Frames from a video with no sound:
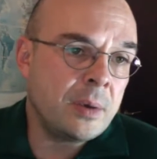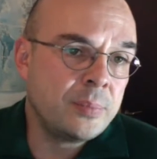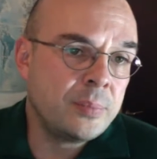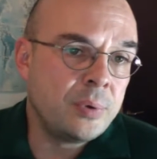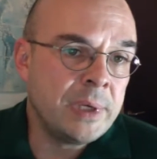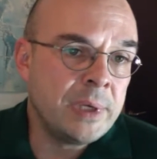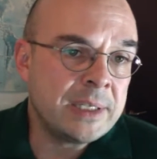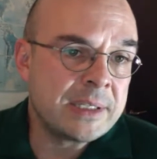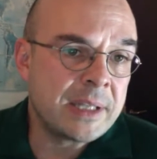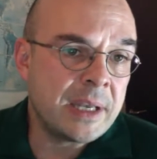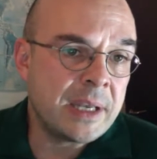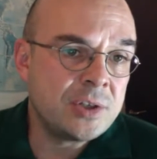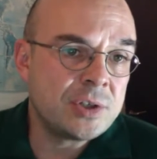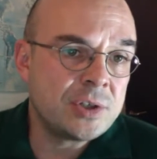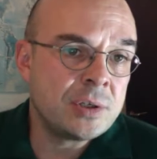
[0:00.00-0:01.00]
polling
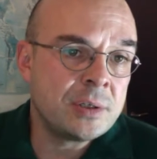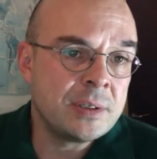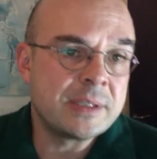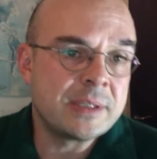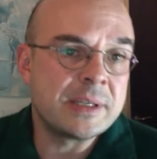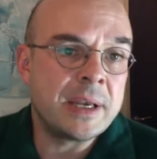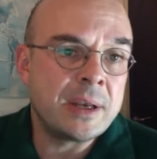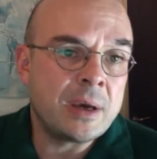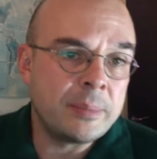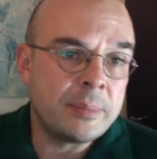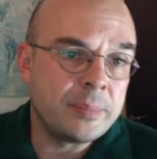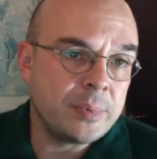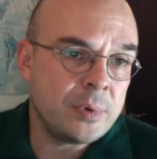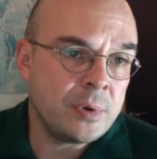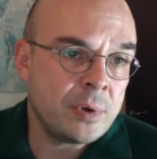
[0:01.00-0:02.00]
stations set
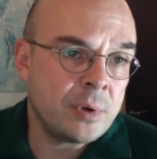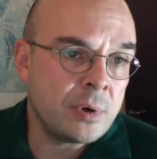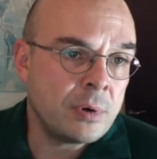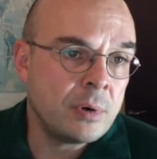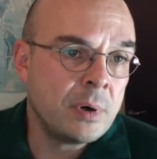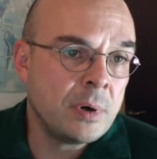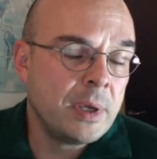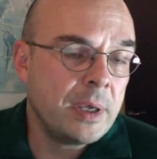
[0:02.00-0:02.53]
up, you know,